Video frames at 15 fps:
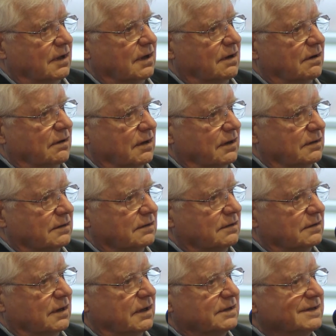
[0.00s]
are in
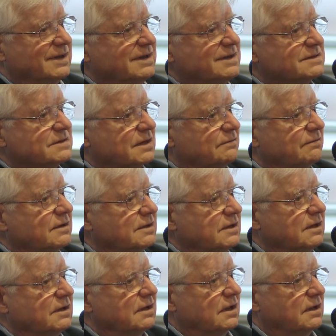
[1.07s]

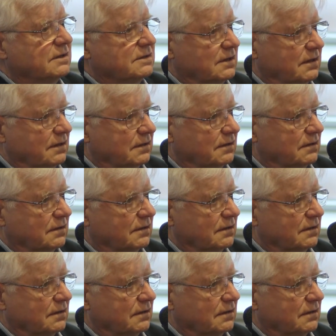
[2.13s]
1917-18.